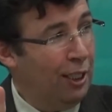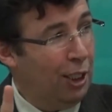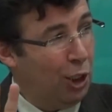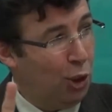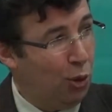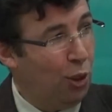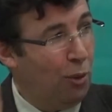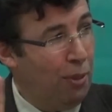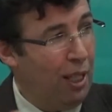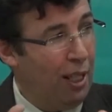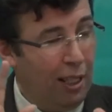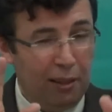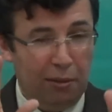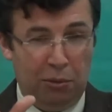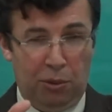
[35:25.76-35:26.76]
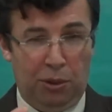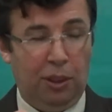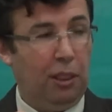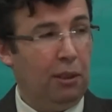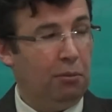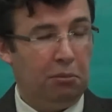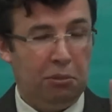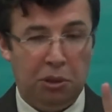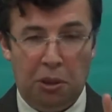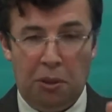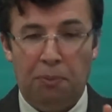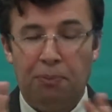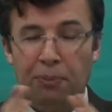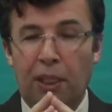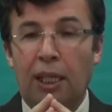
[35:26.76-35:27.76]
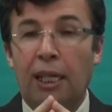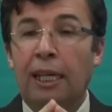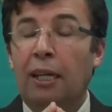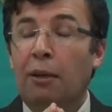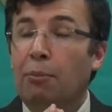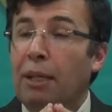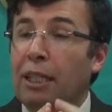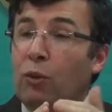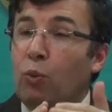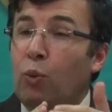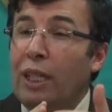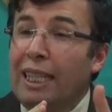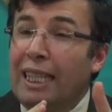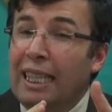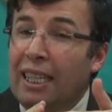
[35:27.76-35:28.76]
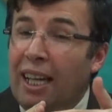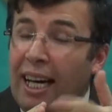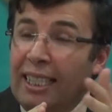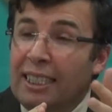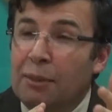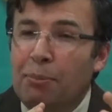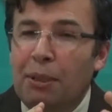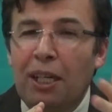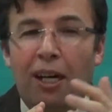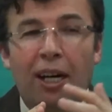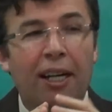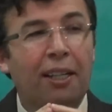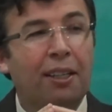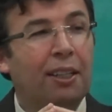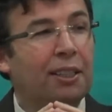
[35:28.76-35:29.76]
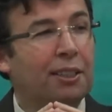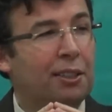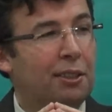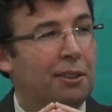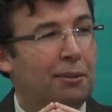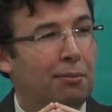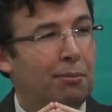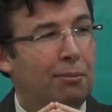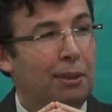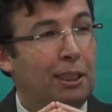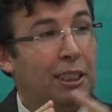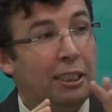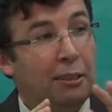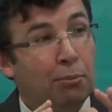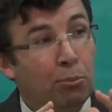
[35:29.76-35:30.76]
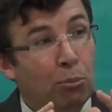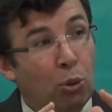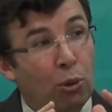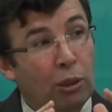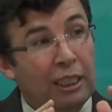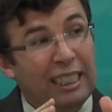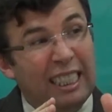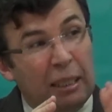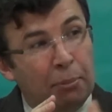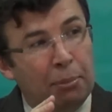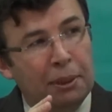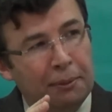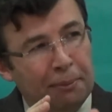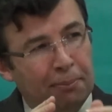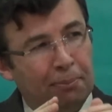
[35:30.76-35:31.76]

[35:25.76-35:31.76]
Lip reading: The story behind. Okay, so. But what lies behind this is more deep.